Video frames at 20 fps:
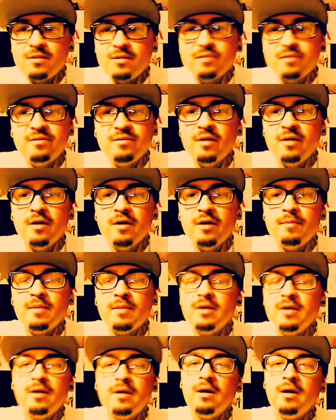just
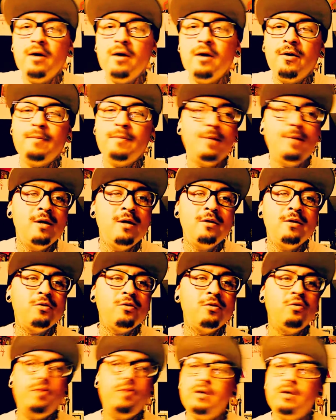dumb.
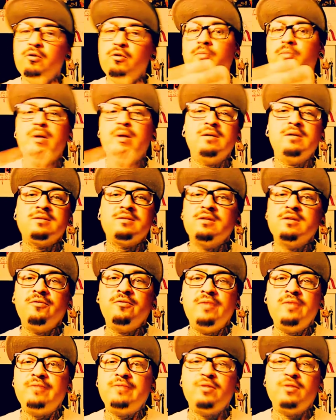You hear about
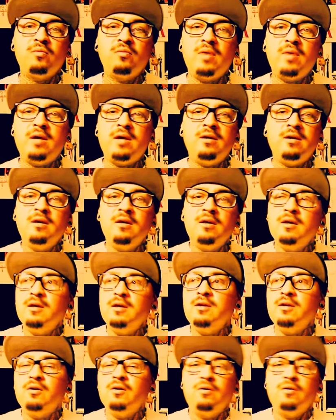stuff left and right.
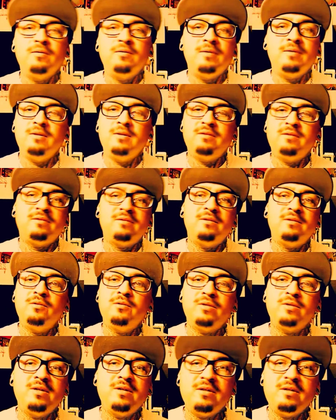These
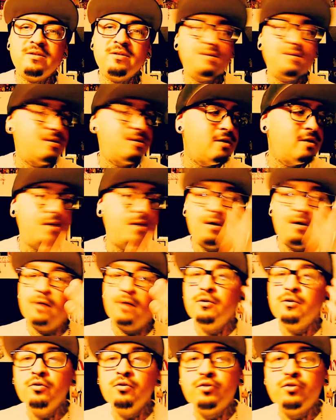little kids
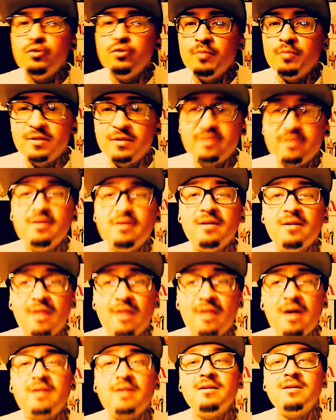on YouTube. You see a
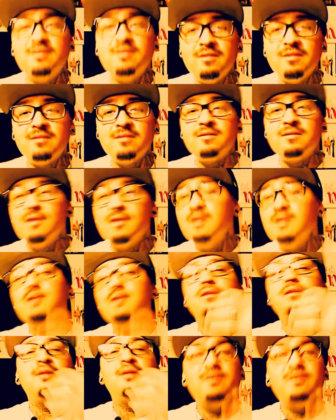lot of kids
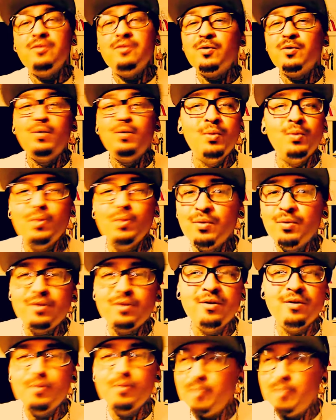thinking they're
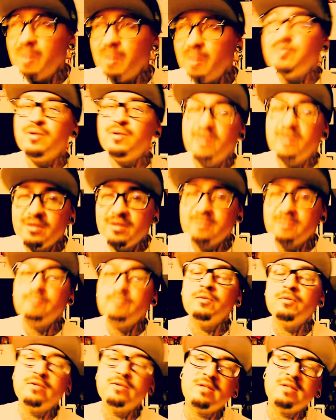cool, bobbing their head
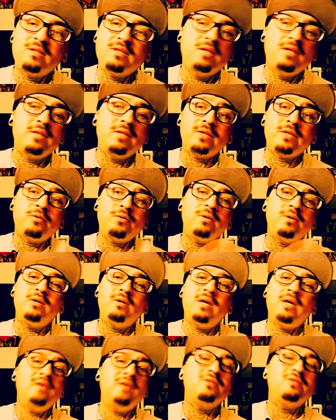to music, thinking that they're
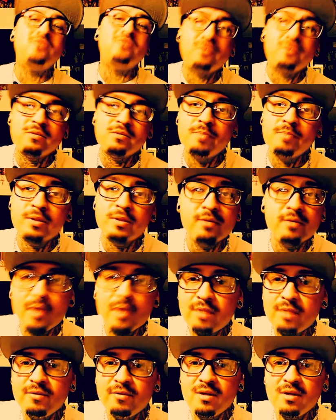gangsters. But they're
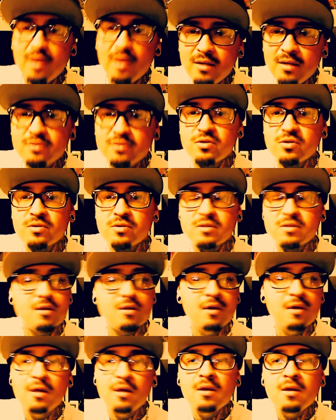not even gangsters.